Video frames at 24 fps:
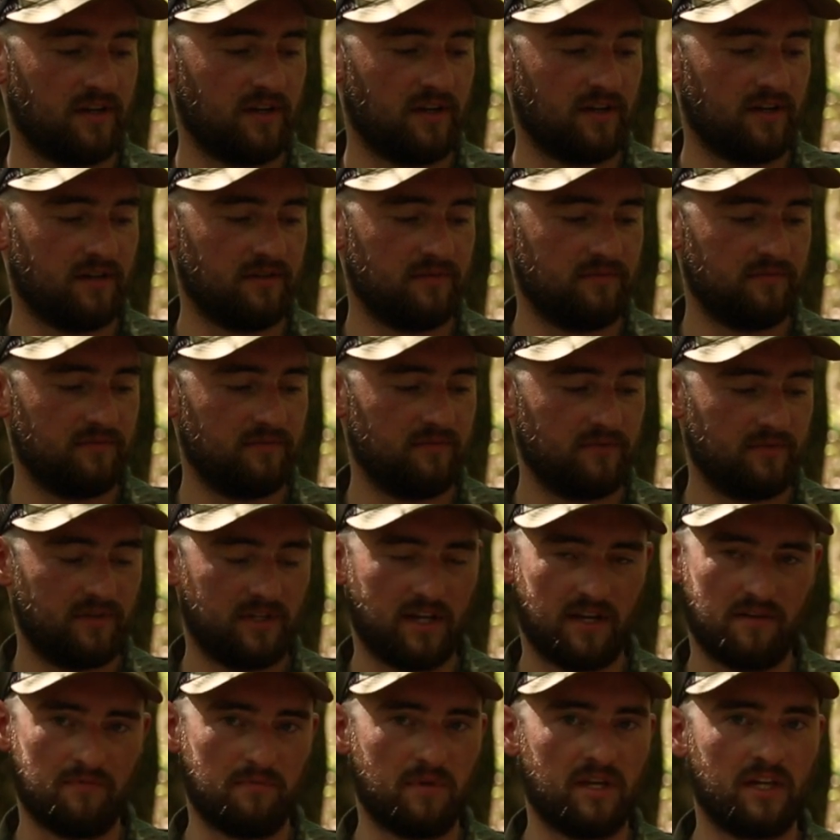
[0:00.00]

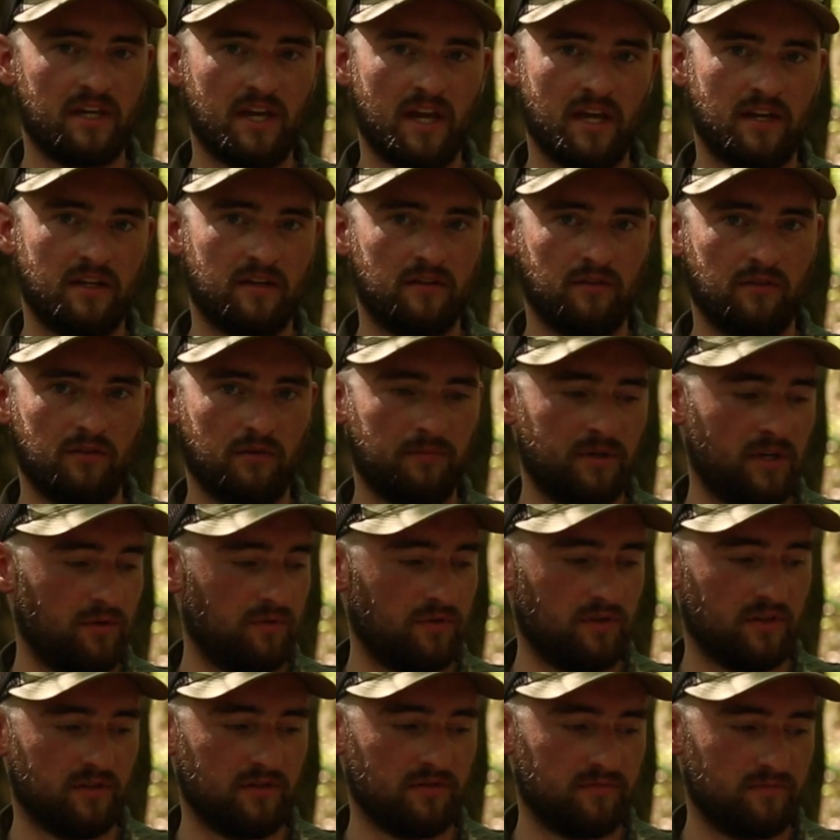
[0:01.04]
kind of mitigated a little bit
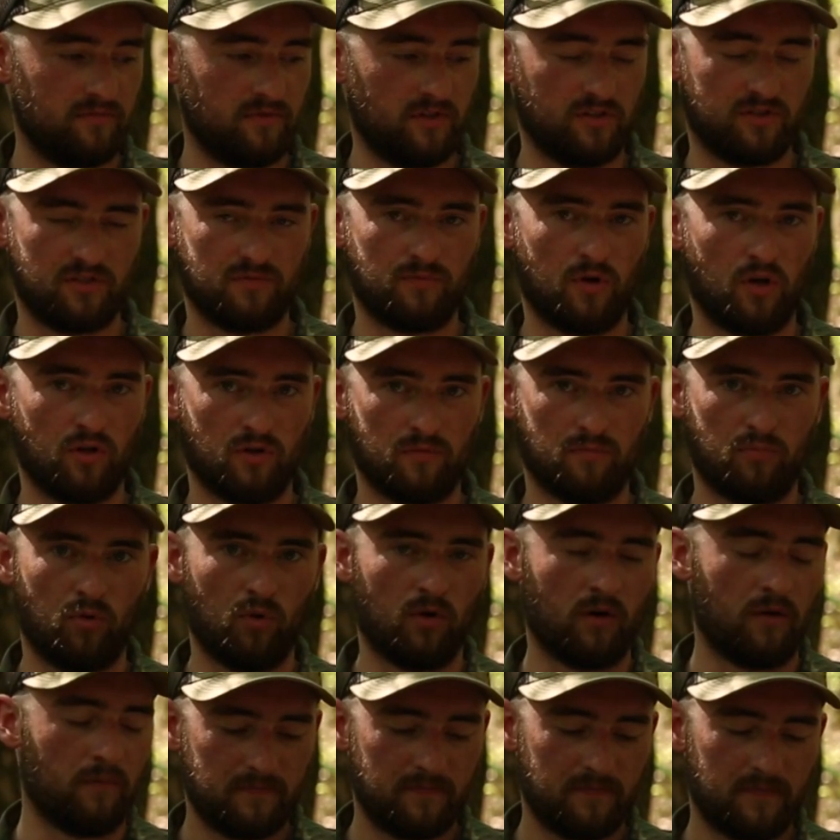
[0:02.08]
with a smaller
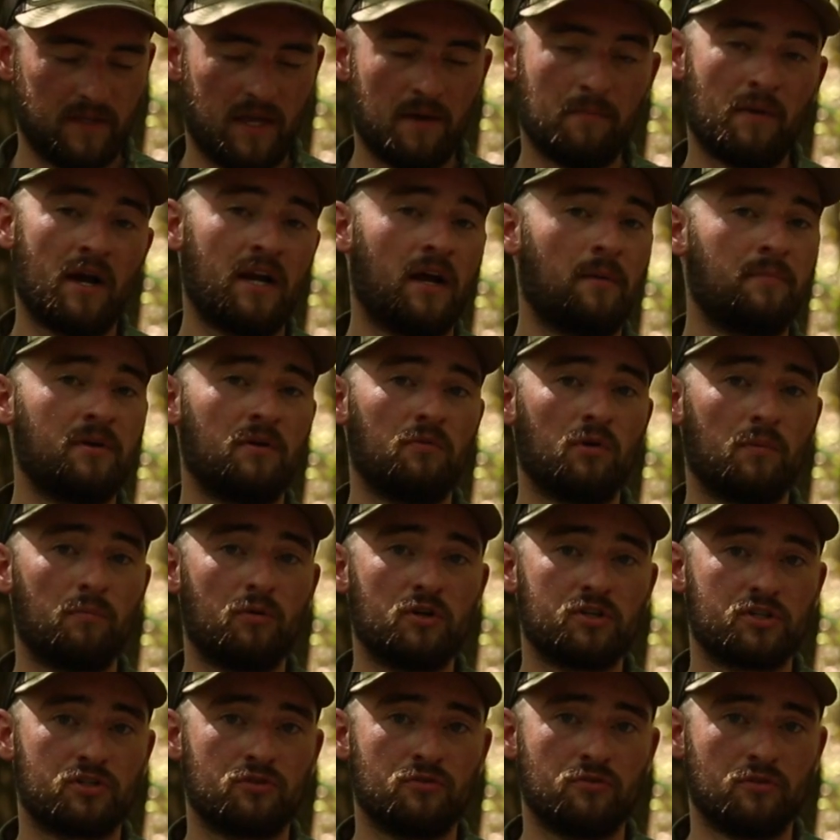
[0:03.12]
port, it might not be able to
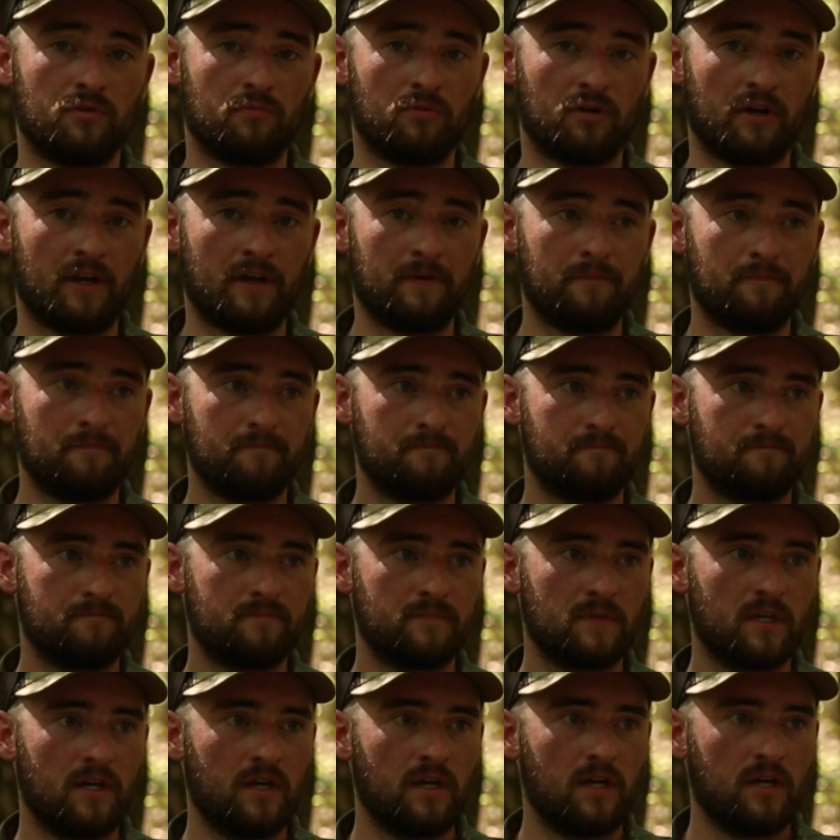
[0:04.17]
push through debris.
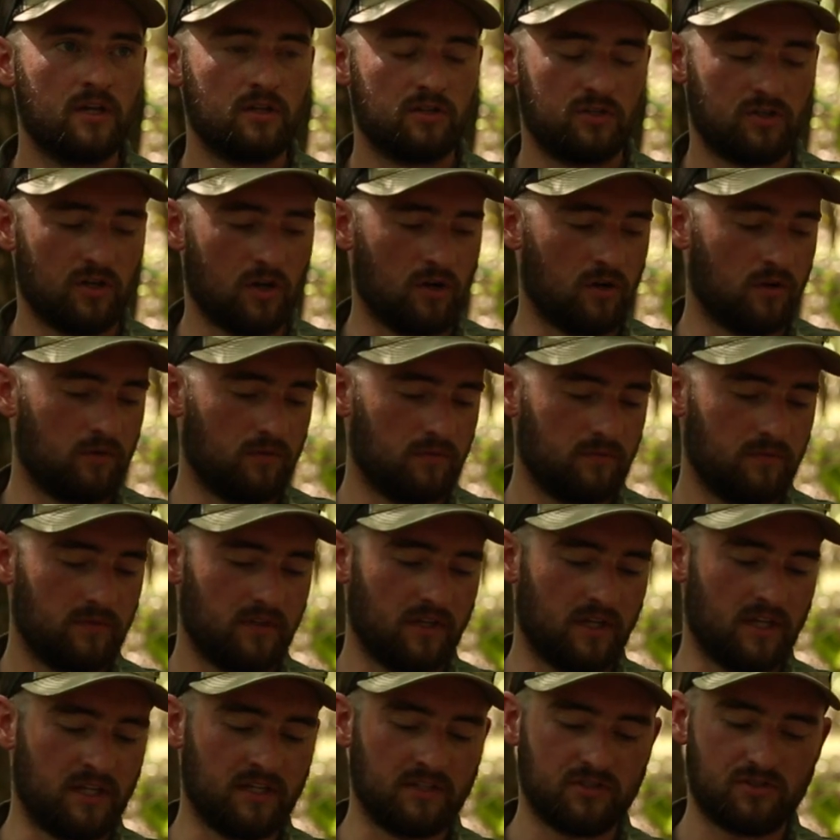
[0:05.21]
So
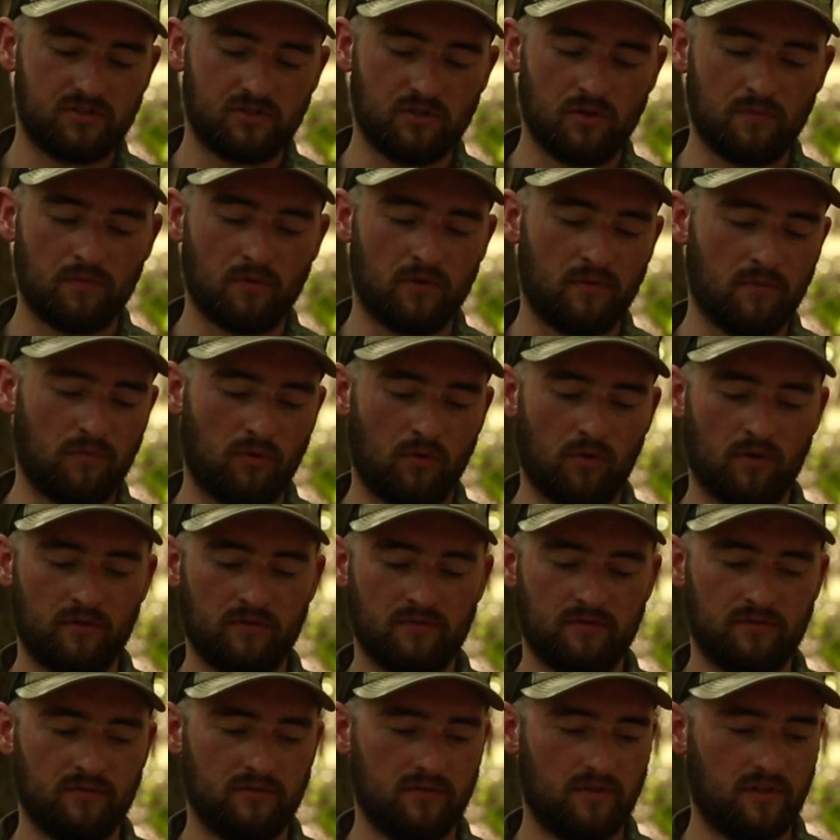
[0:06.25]
it is super
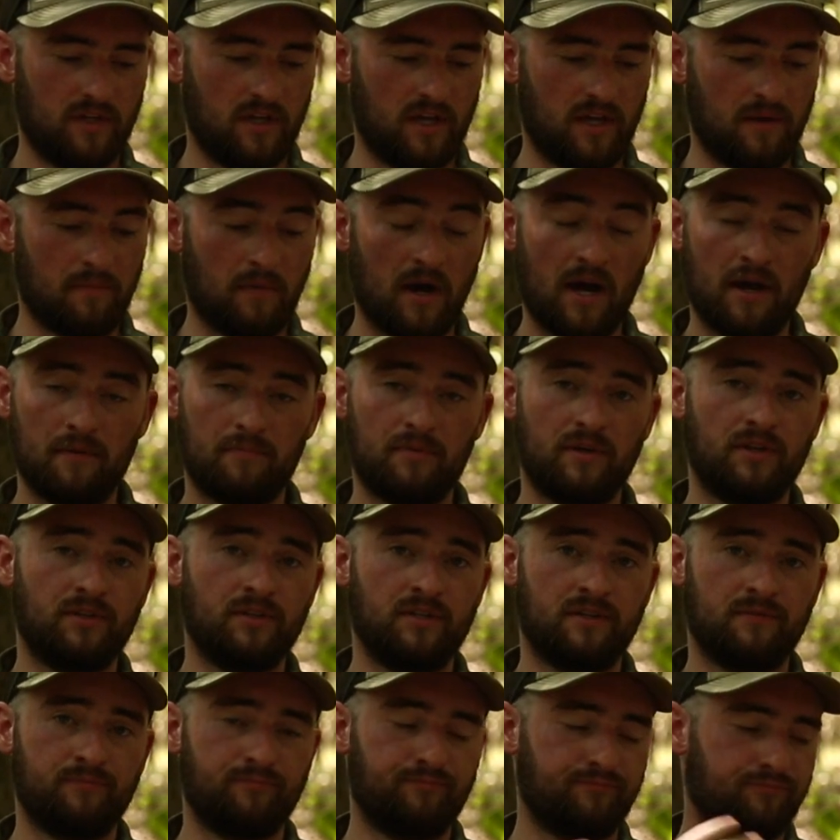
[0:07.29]
important, in my
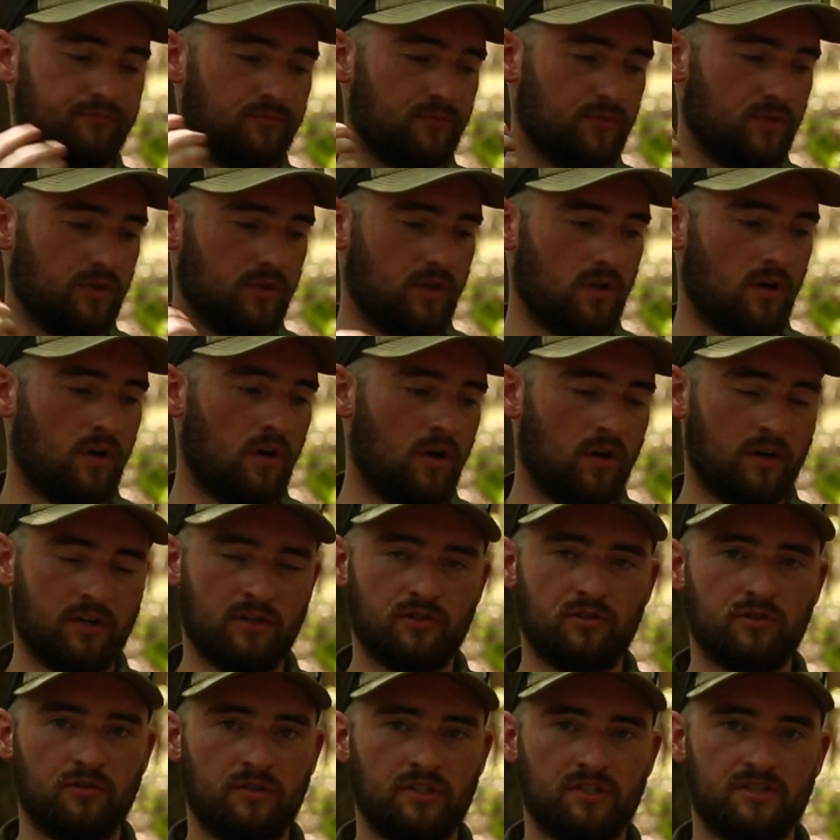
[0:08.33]
opinion, on
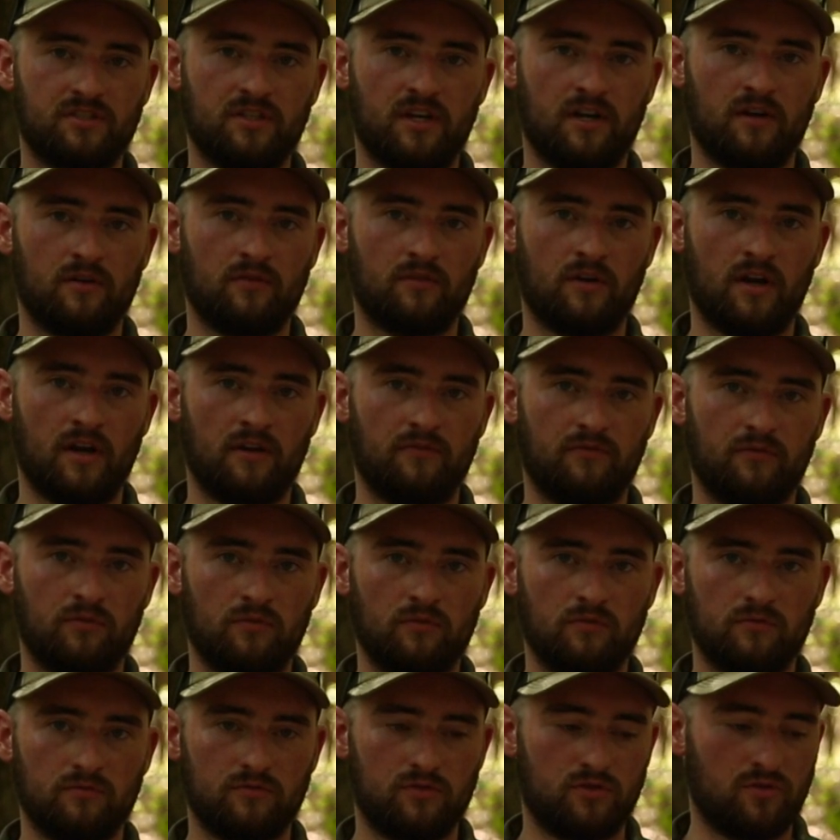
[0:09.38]
a duty style
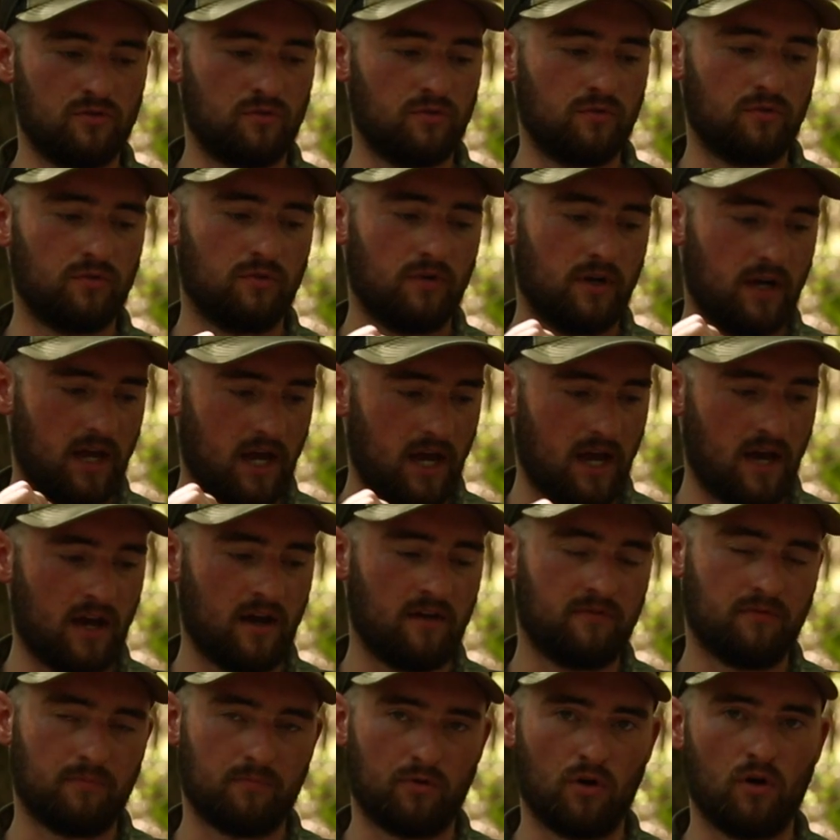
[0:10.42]
rifle to
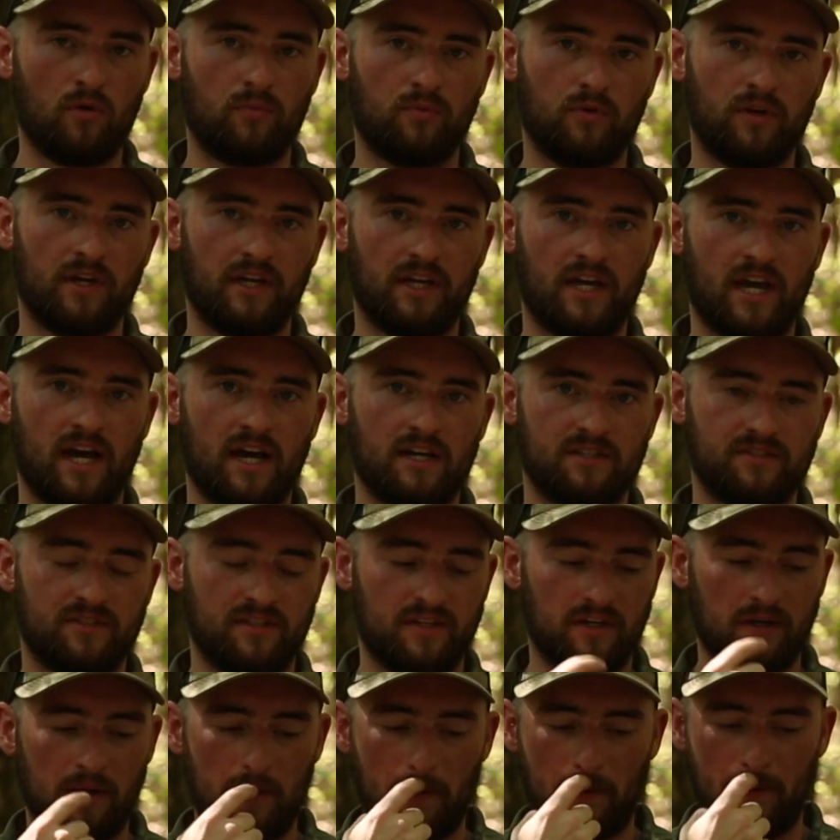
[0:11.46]
have appropriate
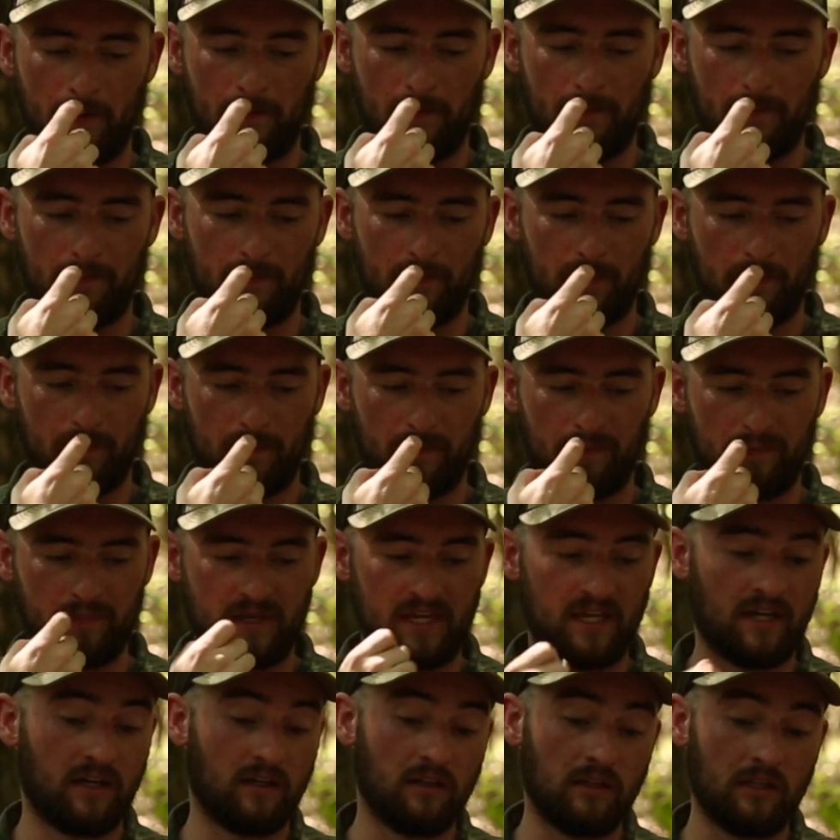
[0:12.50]
gassing,
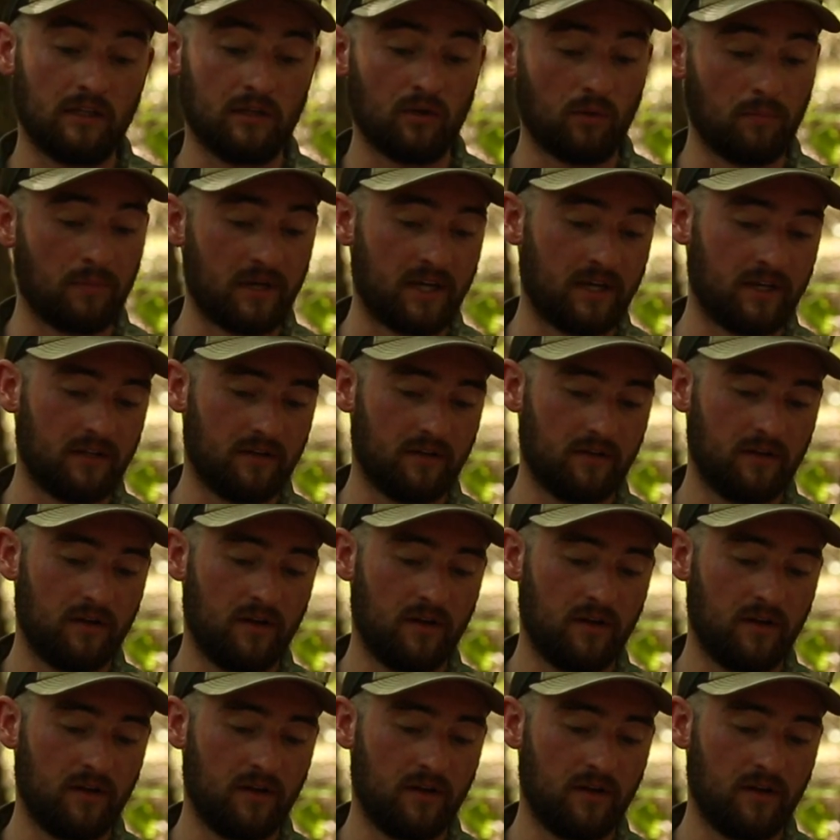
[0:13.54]
being a little bit